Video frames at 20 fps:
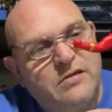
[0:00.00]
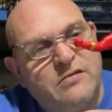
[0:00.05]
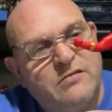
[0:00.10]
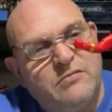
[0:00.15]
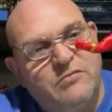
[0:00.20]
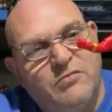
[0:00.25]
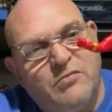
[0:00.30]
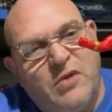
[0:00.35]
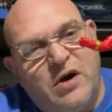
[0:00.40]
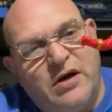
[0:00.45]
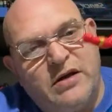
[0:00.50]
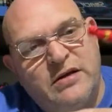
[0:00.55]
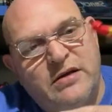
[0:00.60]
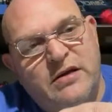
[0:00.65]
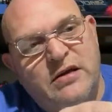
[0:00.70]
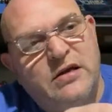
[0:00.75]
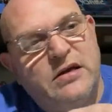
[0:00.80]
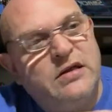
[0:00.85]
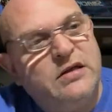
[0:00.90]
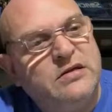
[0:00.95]
But
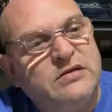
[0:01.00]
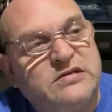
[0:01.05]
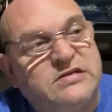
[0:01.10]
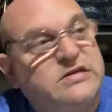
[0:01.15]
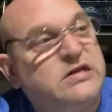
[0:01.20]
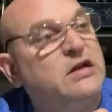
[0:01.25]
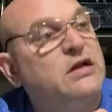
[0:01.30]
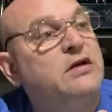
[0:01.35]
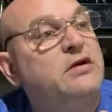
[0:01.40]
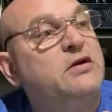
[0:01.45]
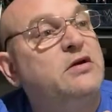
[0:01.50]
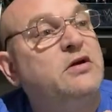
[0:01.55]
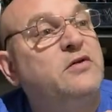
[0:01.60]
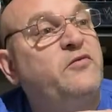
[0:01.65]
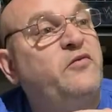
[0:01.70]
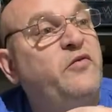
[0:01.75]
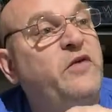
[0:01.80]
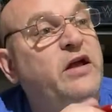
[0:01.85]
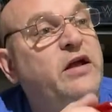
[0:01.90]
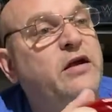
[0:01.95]
still a good
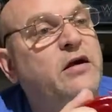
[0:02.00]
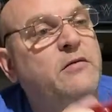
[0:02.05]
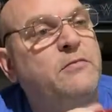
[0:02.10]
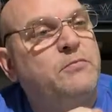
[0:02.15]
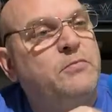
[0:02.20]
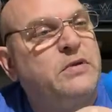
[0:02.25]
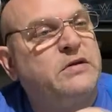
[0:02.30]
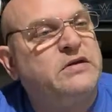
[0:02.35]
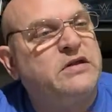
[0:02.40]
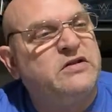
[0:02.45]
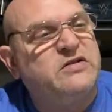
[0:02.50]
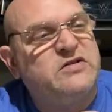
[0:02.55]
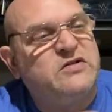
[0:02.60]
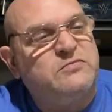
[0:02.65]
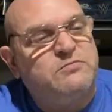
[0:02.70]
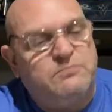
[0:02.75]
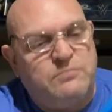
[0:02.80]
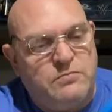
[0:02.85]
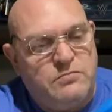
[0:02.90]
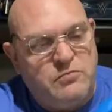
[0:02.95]
figure. But this is
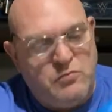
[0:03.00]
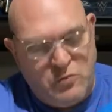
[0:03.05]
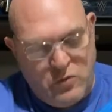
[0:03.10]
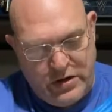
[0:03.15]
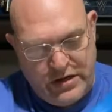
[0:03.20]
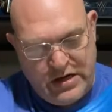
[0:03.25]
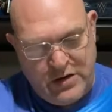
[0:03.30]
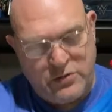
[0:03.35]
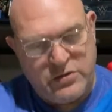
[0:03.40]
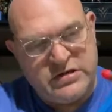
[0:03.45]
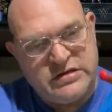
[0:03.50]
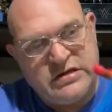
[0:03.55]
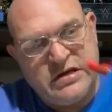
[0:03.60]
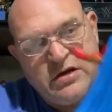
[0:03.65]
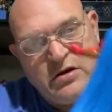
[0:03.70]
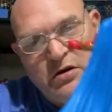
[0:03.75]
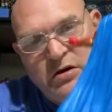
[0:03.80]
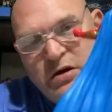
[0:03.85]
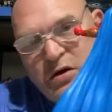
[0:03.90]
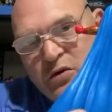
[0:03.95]
when they were
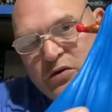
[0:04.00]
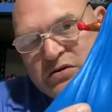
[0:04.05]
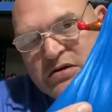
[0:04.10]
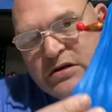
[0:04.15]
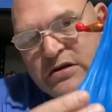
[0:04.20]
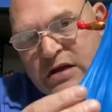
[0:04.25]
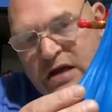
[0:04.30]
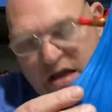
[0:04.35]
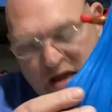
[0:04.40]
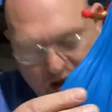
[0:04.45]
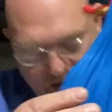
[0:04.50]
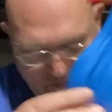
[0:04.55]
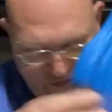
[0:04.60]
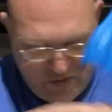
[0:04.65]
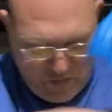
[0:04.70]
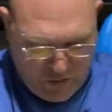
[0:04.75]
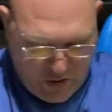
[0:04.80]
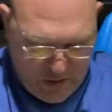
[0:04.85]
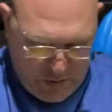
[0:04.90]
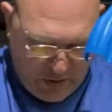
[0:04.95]
still using the heavy
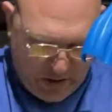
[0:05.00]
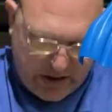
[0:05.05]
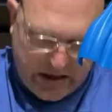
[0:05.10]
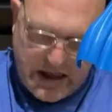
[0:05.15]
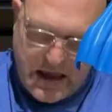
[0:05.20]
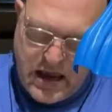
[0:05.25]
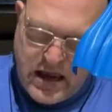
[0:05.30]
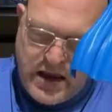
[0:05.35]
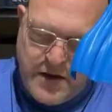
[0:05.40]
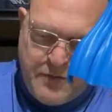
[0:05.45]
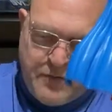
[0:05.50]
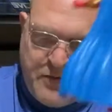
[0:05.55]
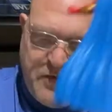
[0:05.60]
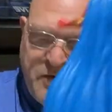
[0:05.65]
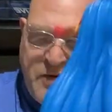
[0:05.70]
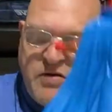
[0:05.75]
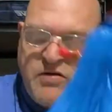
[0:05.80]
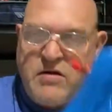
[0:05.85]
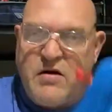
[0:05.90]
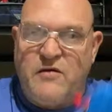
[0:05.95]
rubber capes
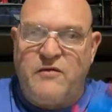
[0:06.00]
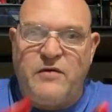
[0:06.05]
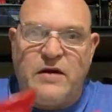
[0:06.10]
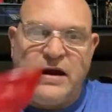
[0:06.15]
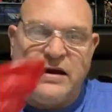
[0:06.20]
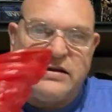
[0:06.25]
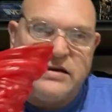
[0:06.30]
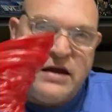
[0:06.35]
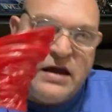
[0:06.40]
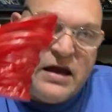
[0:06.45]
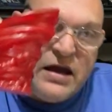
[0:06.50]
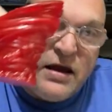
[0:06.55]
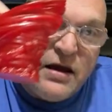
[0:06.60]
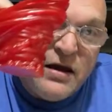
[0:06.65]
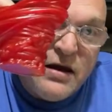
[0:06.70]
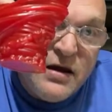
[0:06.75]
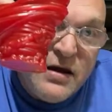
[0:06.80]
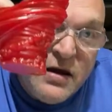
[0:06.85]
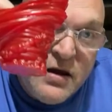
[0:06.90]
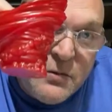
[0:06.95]
and stuff like that.
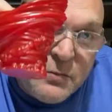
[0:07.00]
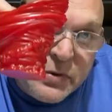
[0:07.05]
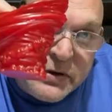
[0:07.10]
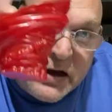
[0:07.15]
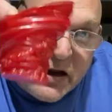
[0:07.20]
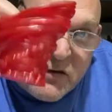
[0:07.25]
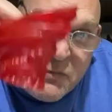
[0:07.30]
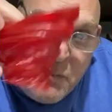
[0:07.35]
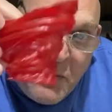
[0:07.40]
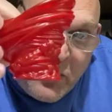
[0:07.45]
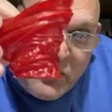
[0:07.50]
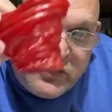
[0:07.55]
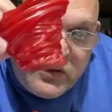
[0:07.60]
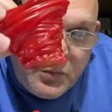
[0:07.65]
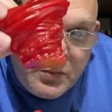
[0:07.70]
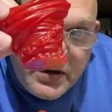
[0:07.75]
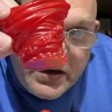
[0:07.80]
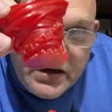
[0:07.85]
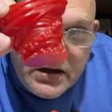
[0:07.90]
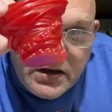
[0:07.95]
But that's supposed to
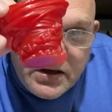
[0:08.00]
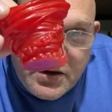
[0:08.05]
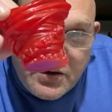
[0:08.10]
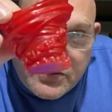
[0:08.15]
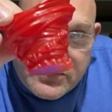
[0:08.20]
be the little